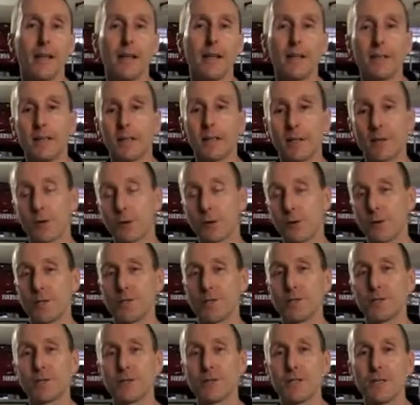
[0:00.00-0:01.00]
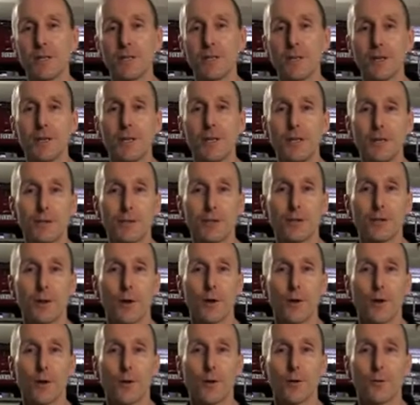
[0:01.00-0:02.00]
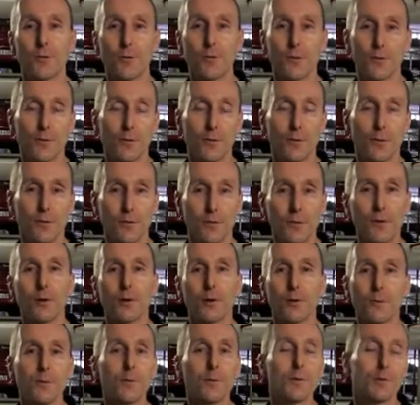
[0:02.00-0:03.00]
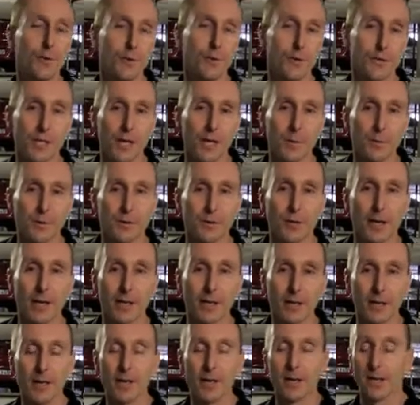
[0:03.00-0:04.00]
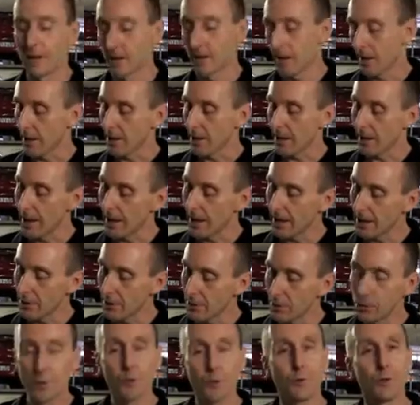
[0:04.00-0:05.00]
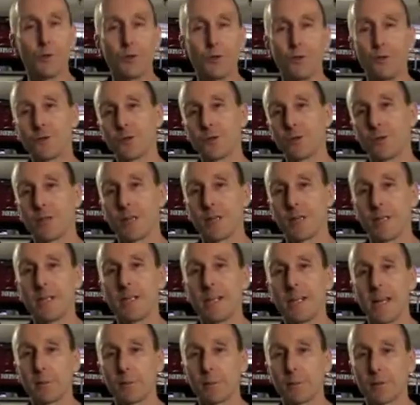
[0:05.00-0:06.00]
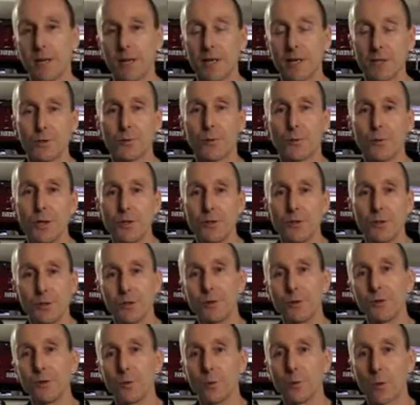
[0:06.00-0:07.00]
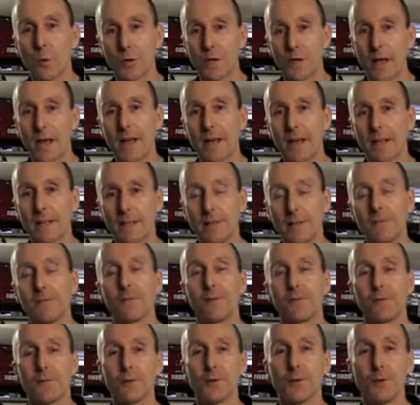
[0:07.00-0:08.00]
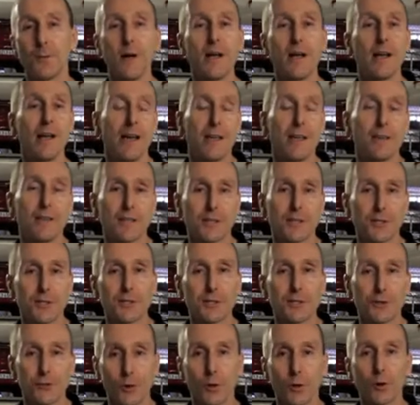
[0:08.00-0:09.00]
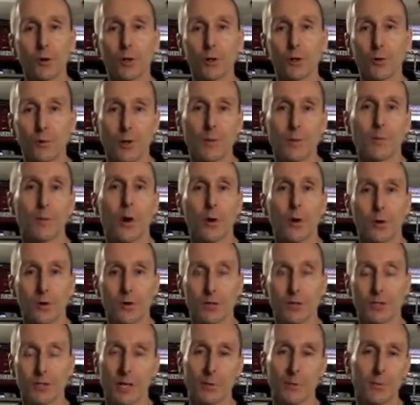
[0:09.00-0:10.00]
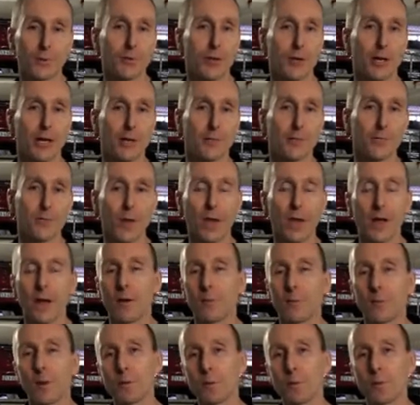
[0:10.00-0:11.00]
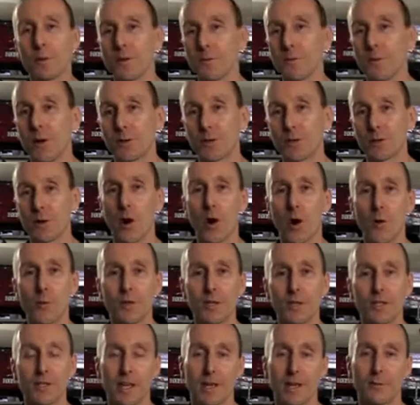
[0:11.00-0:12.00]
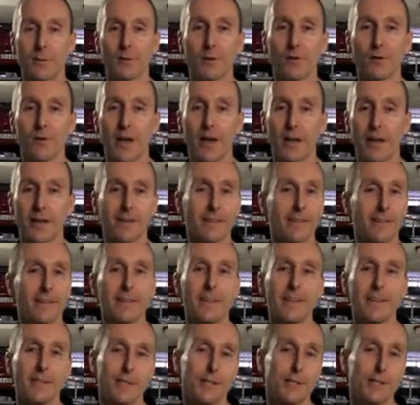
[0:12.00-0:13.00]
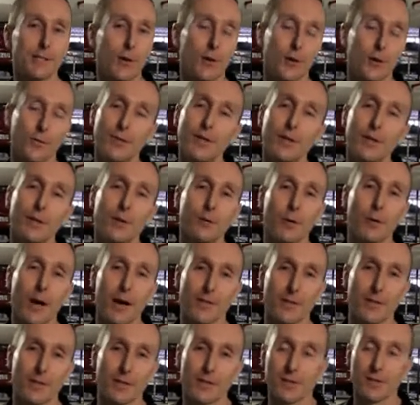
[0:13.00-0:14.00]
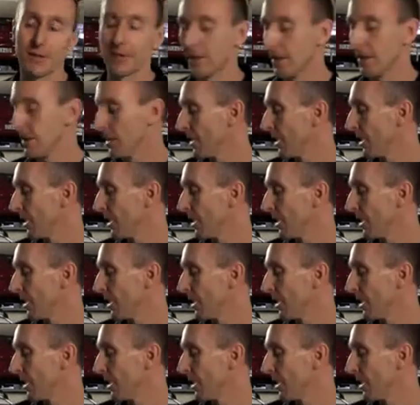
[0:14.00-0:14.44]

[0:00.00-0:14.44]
It increases the adhesion of the film to the substrate, and you would use it in any application where you do want to give the film that stronger grip onto the substrate. Probably the most common example of that is on vehicle graphics.